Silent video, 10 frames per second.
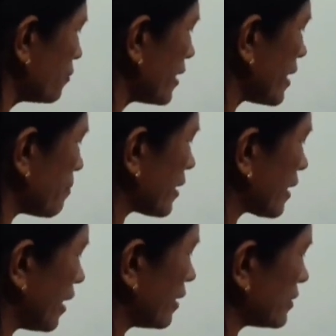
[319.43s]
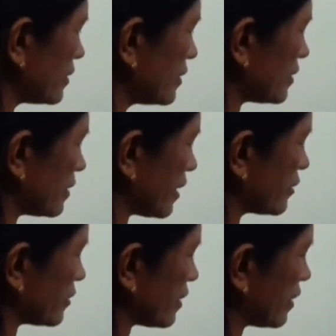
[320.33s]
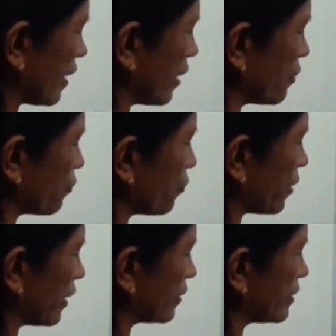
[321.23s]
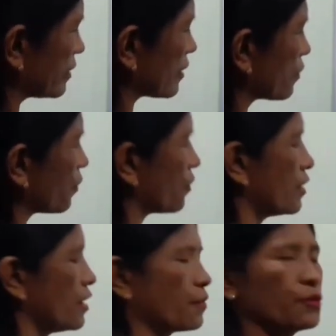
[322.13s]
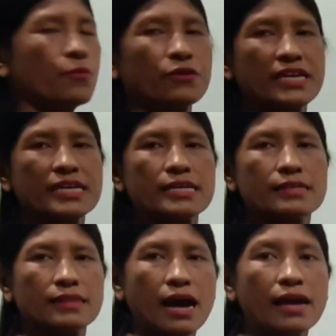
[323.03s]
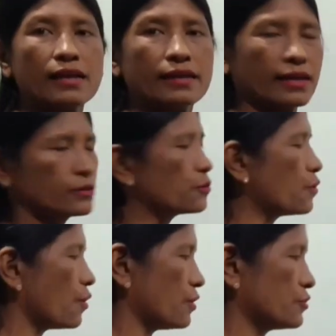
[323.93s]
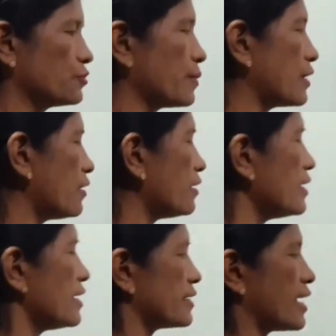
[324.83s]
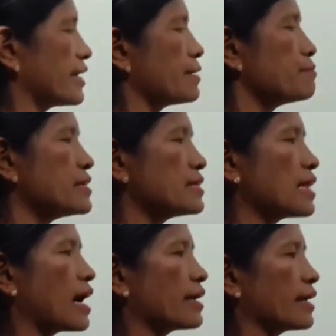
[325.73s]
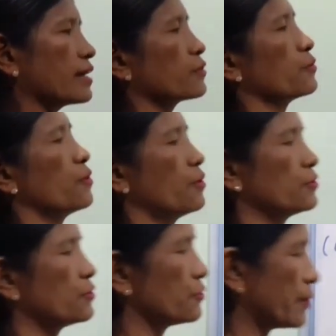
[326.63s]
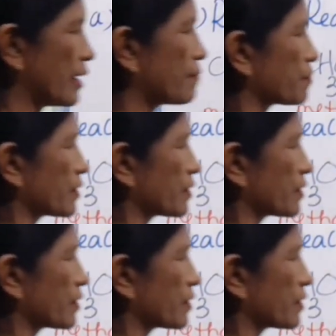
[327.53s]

Tuyen namega, E D H E N O L, ethanol, Tomoi, ethyl alcohol, to do it no, Dale, methyl alcohol, to do it.